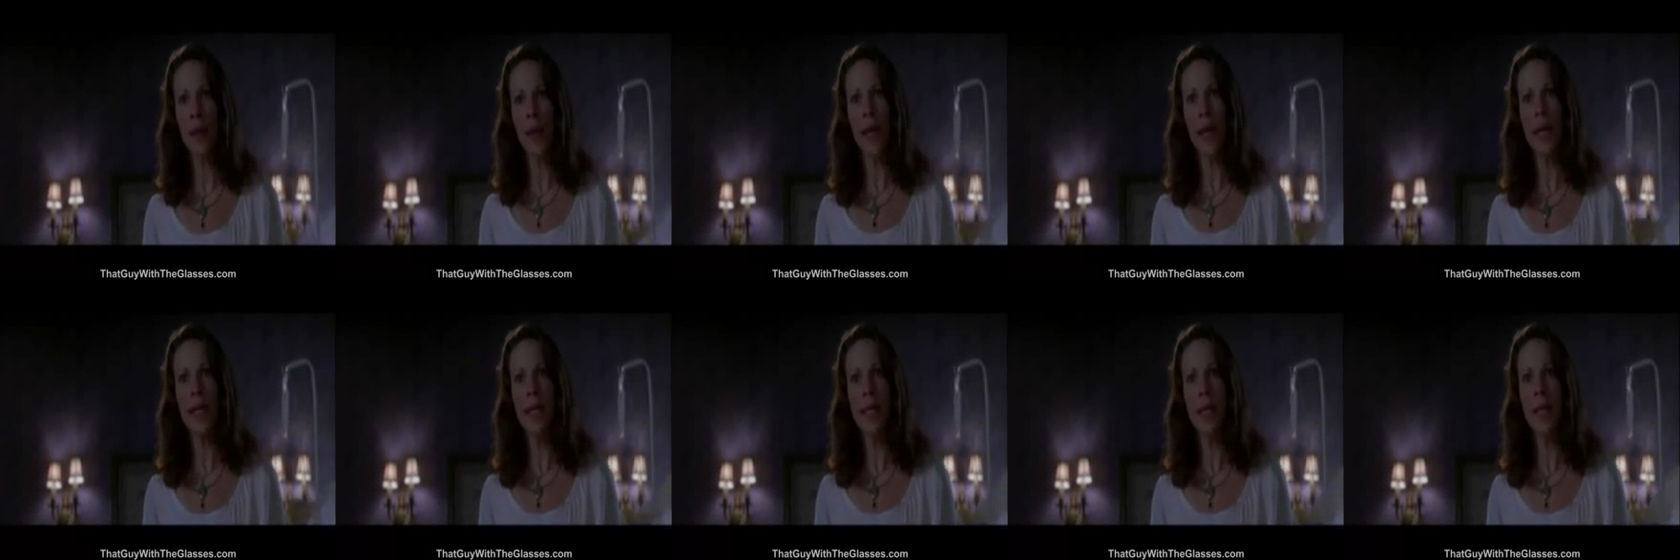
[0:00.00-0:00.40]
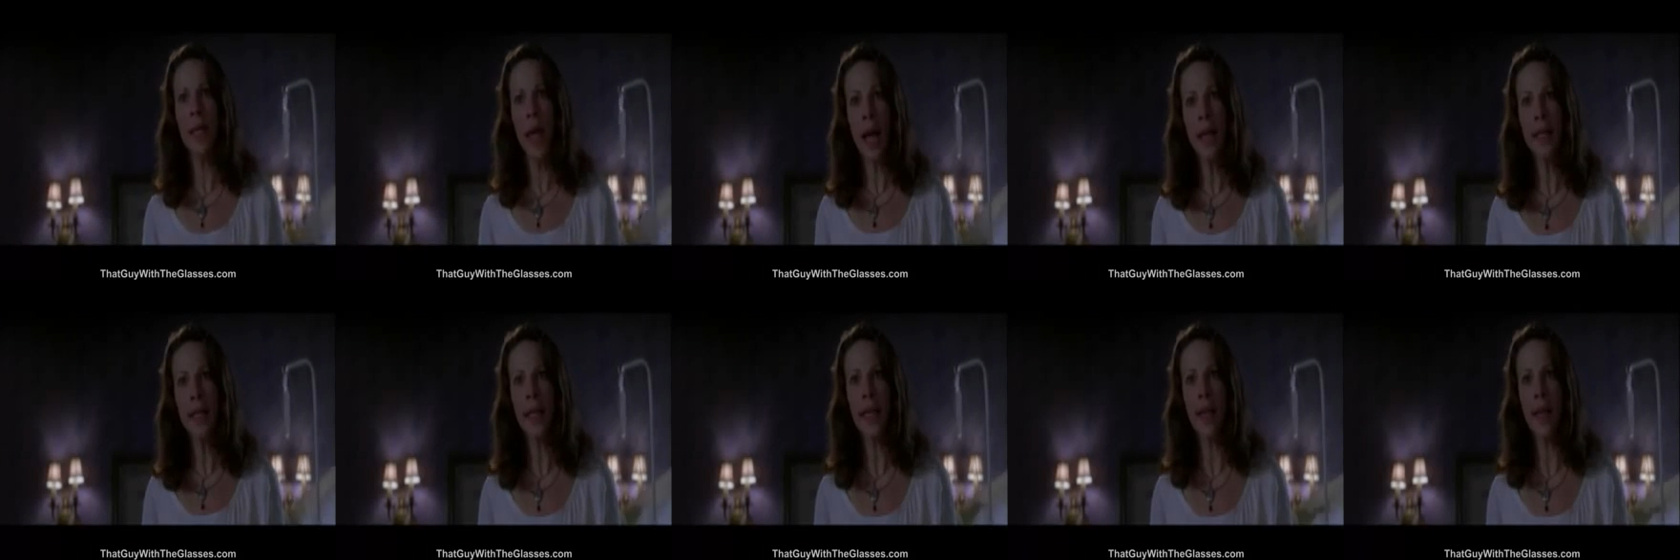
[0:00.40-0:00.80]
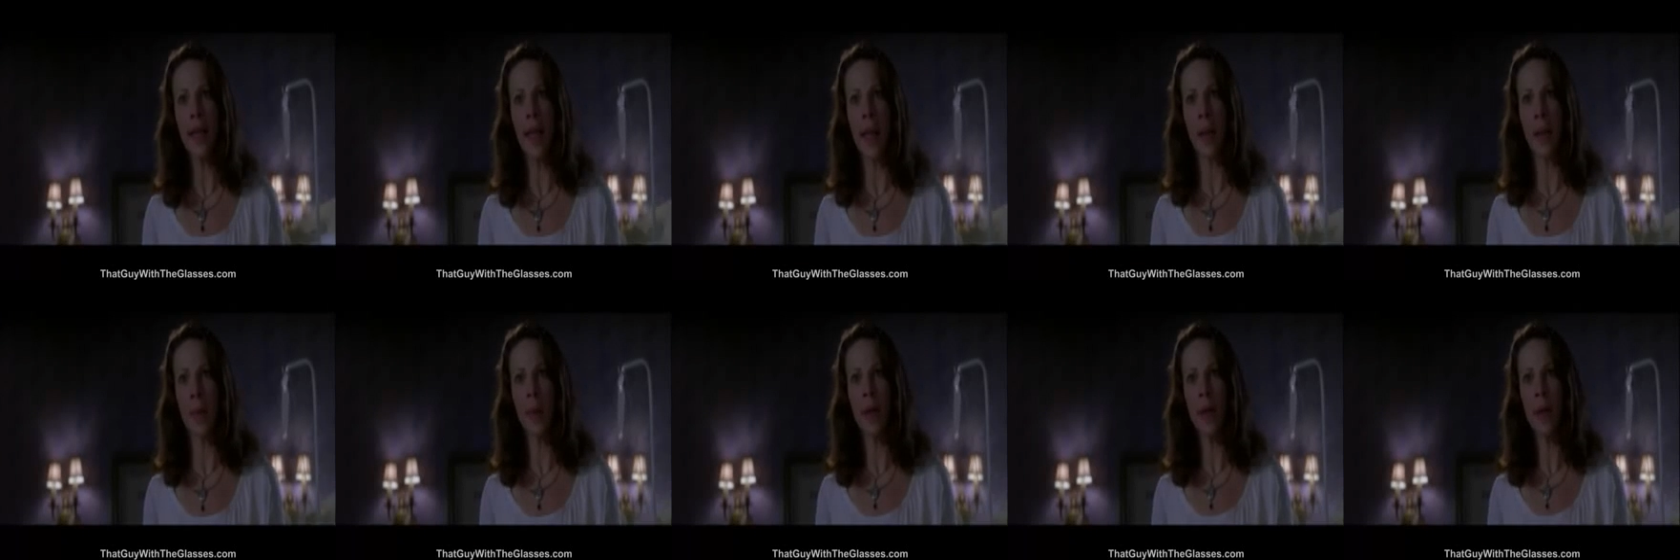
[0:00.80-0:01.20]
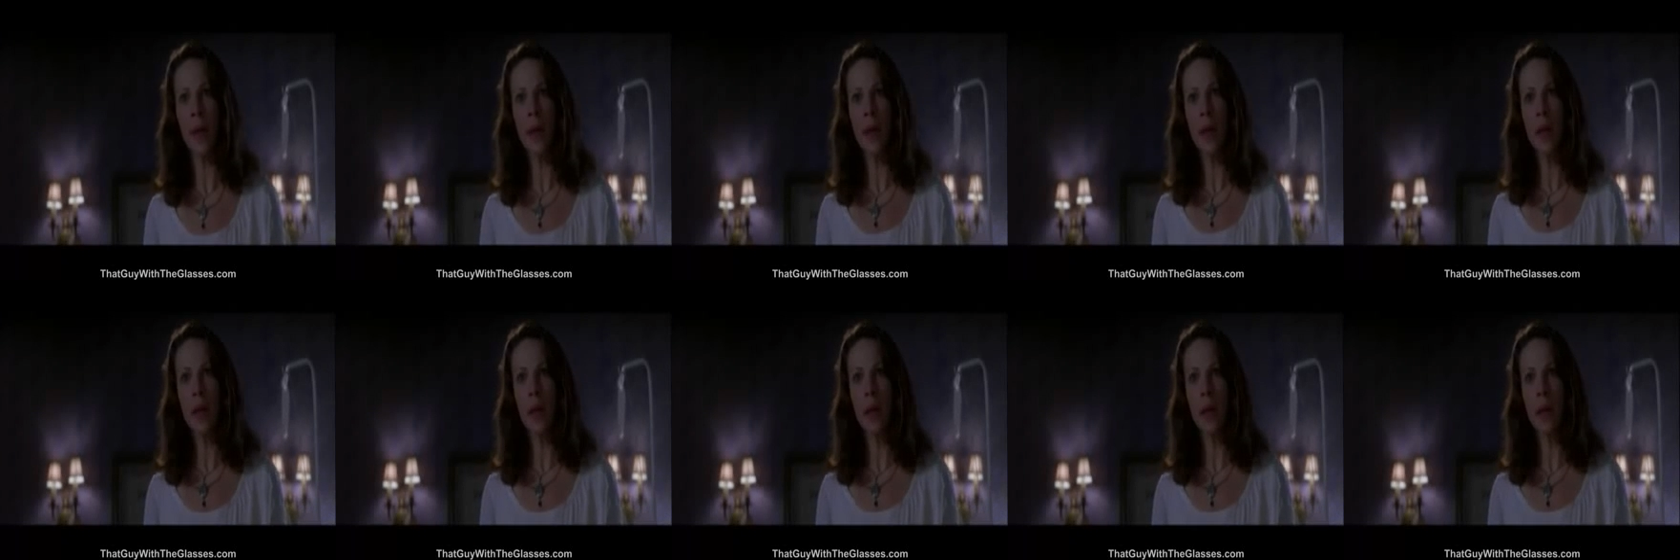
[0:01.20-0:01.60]
He's still hunting them.
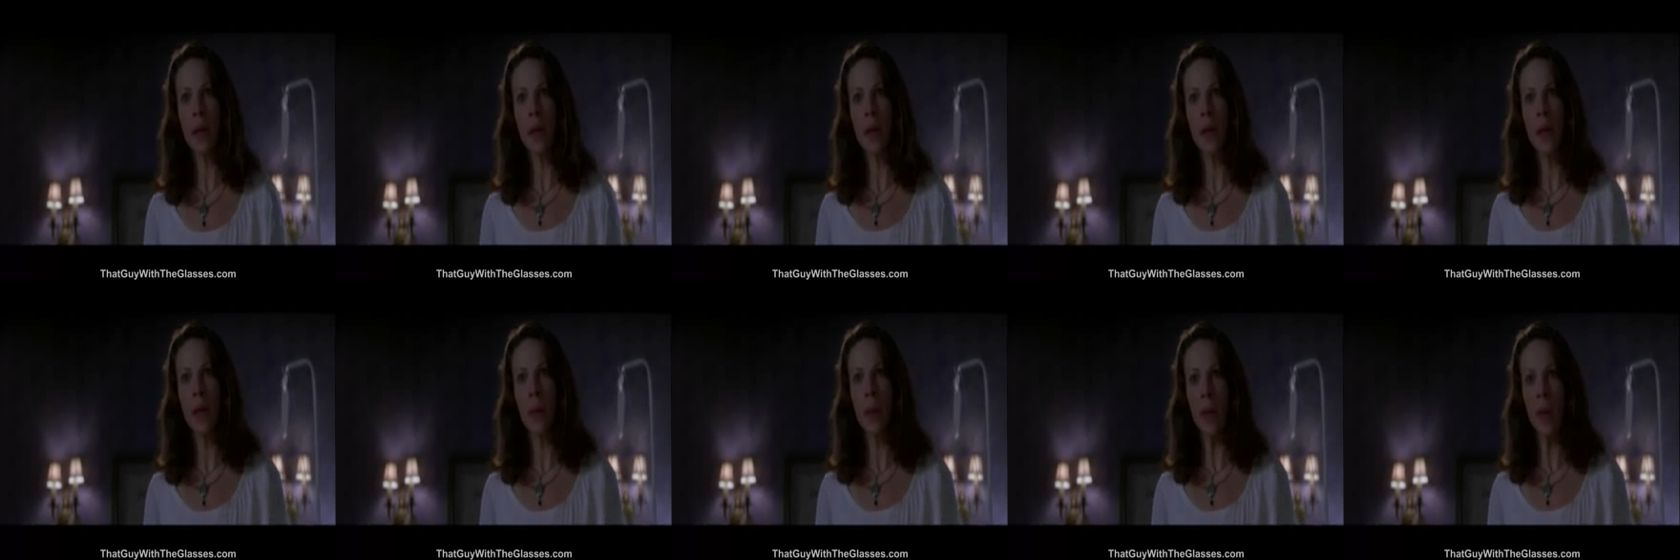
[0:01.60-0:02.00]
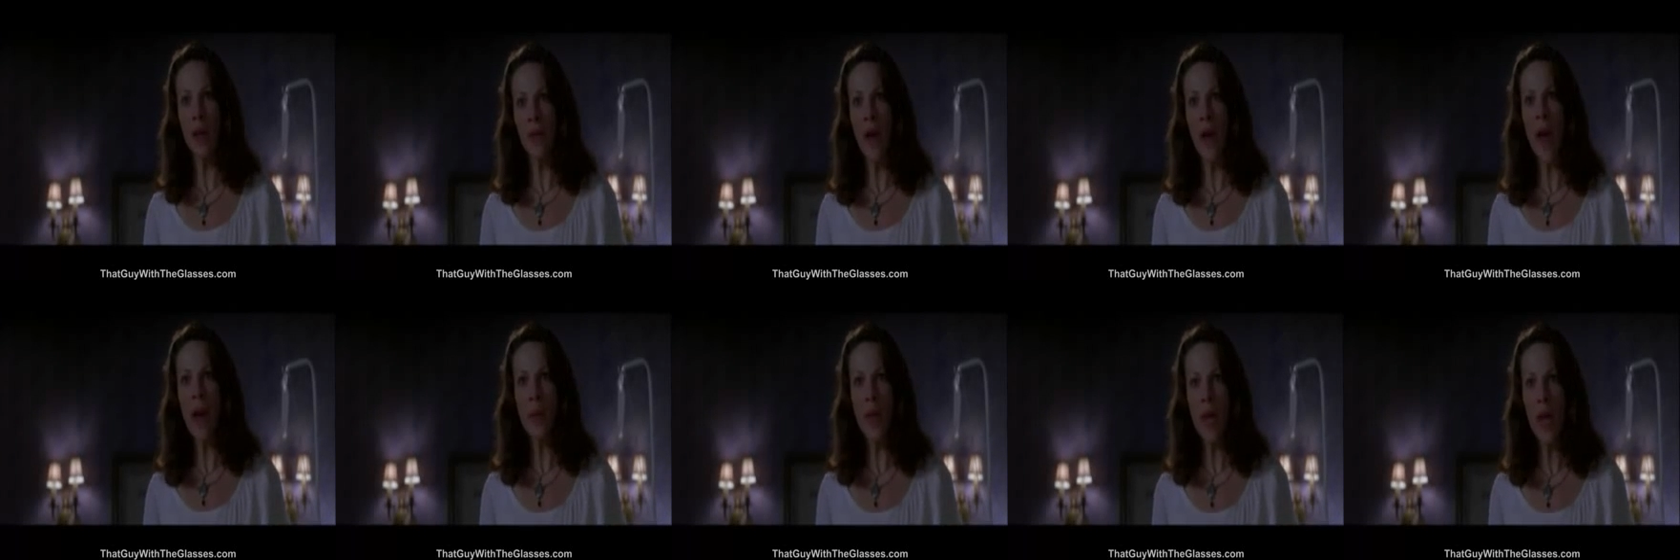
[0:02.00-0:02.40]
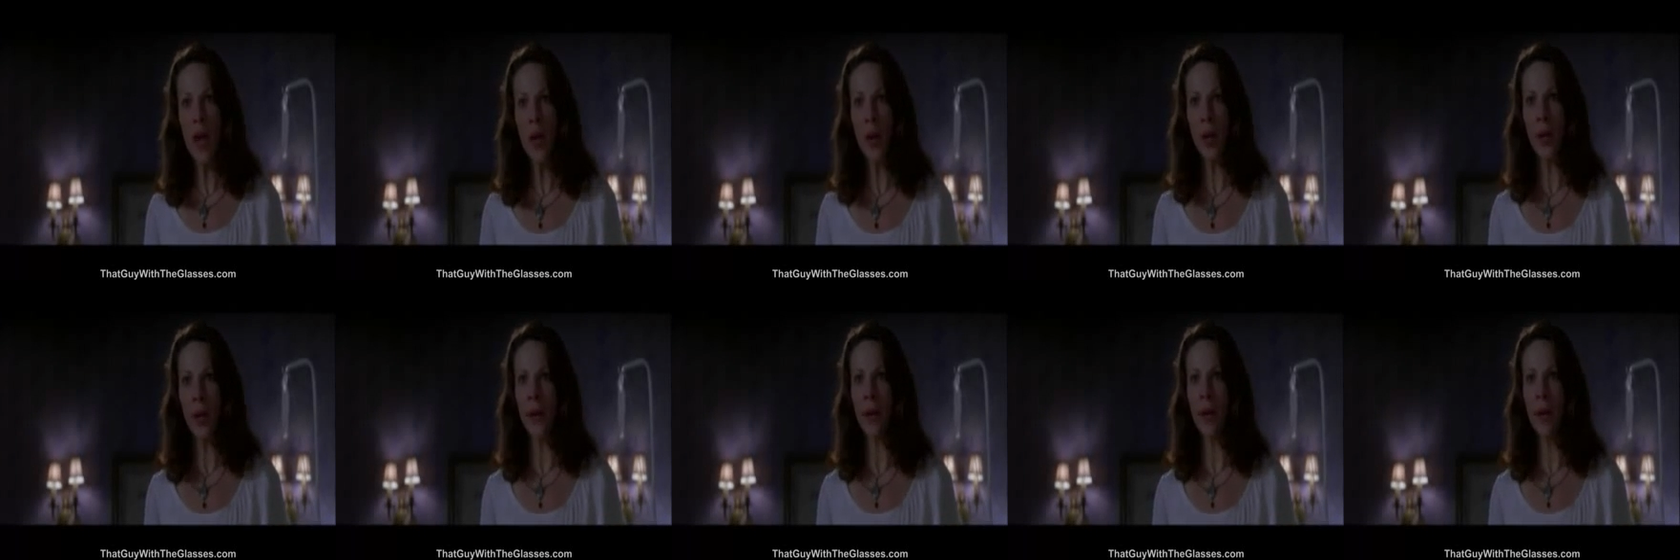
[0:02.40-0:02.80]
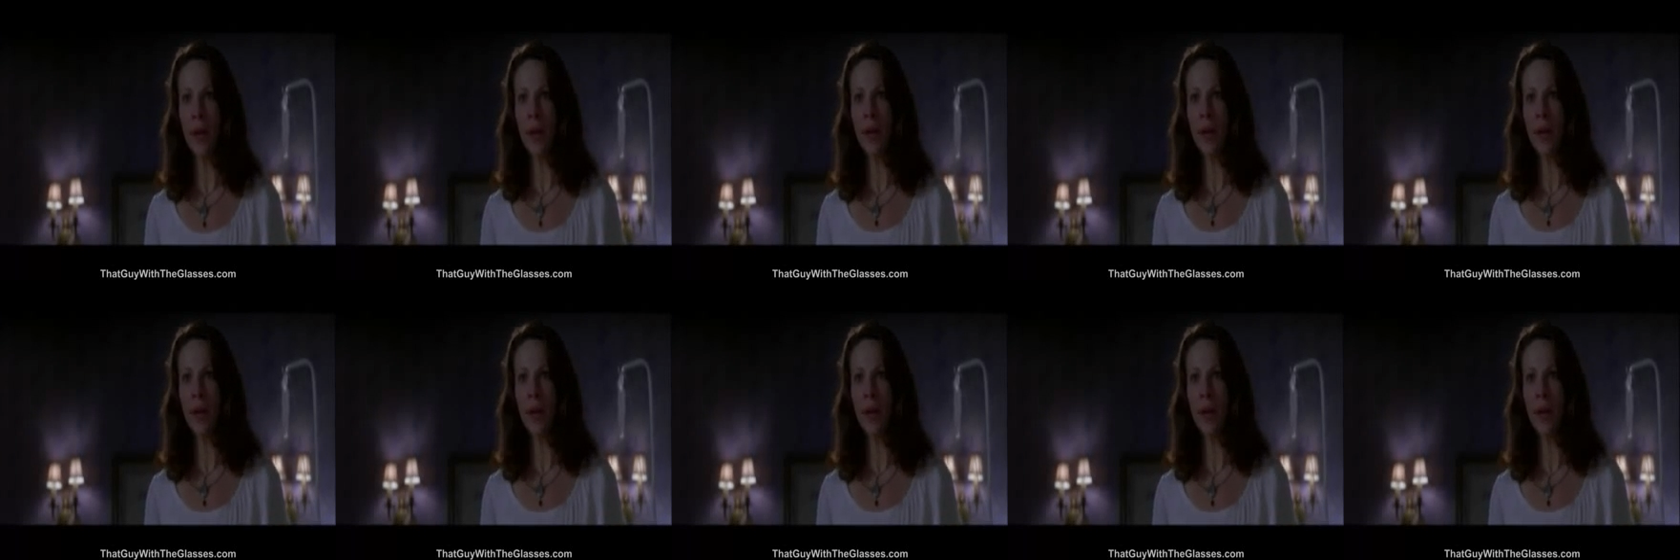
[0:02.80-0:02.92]
But if I'm here,